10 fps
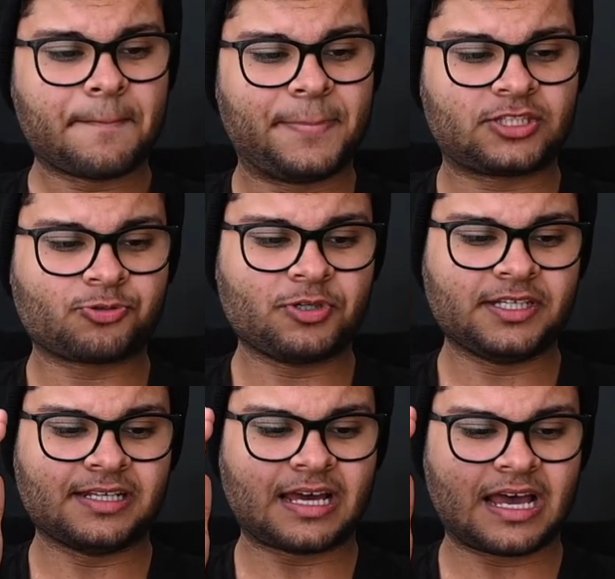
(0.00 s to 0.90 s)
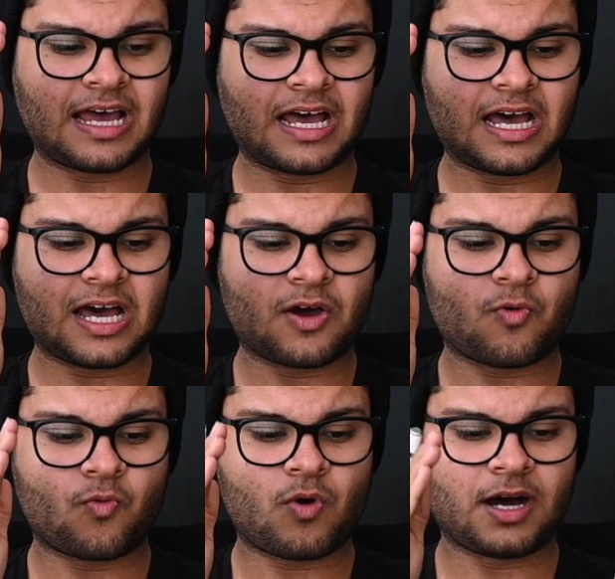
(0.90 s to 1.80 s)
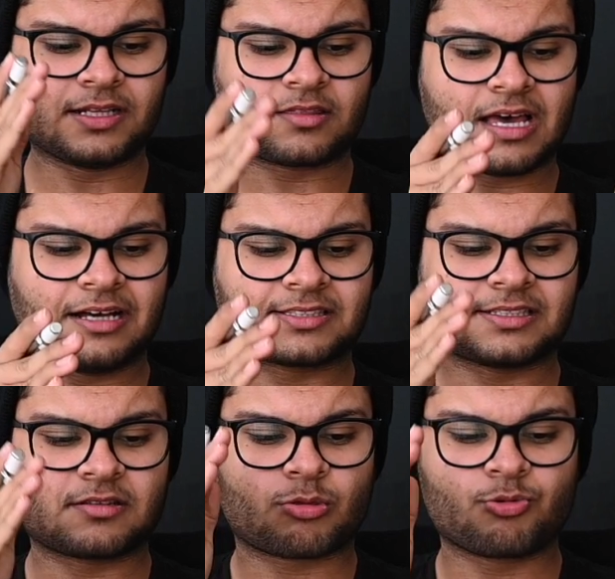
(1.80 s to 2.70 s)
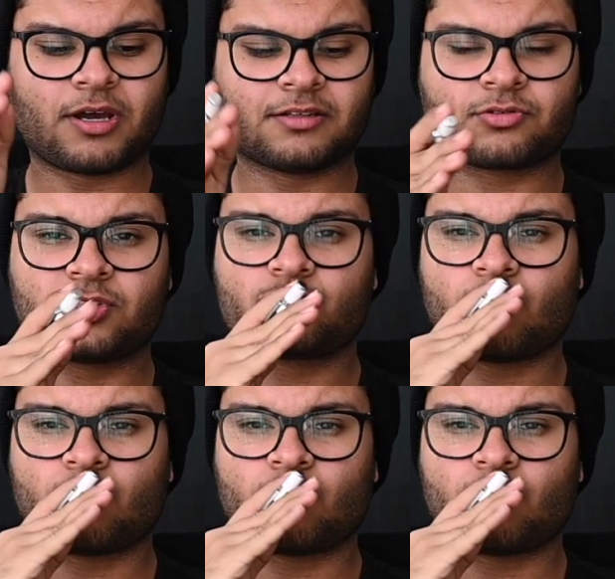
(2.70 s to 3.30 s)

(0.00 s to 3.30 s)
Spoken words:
between $1,300